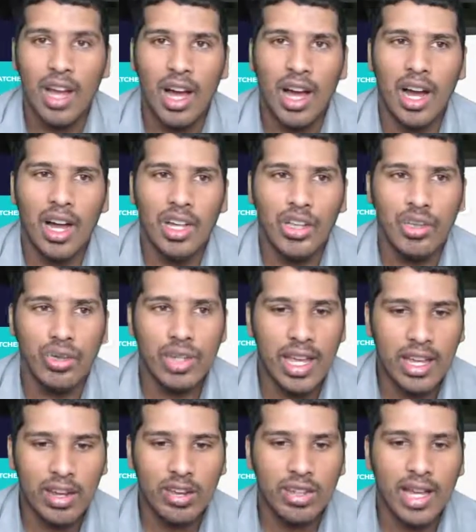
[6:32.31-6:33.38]
You
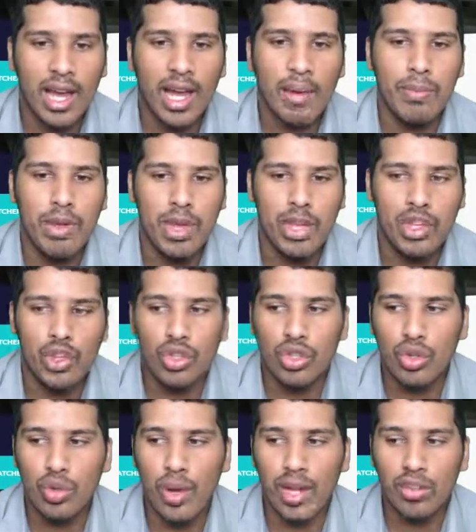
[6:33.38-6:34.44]
take your time, you
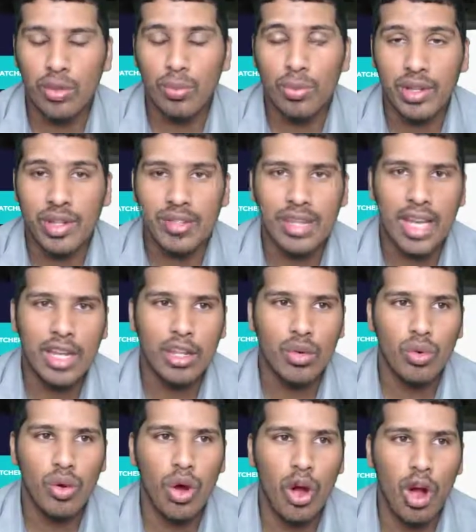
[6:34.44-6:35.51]
do as you please, and
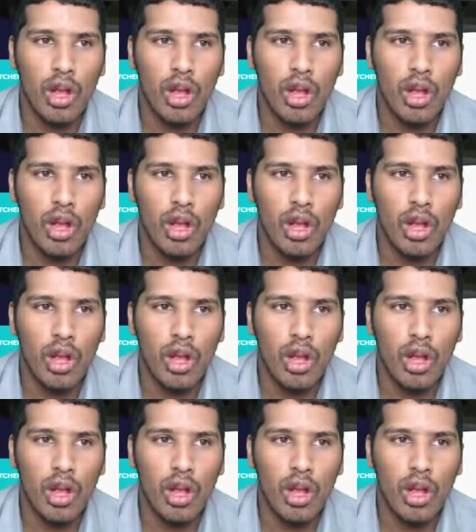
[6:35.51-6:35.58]
you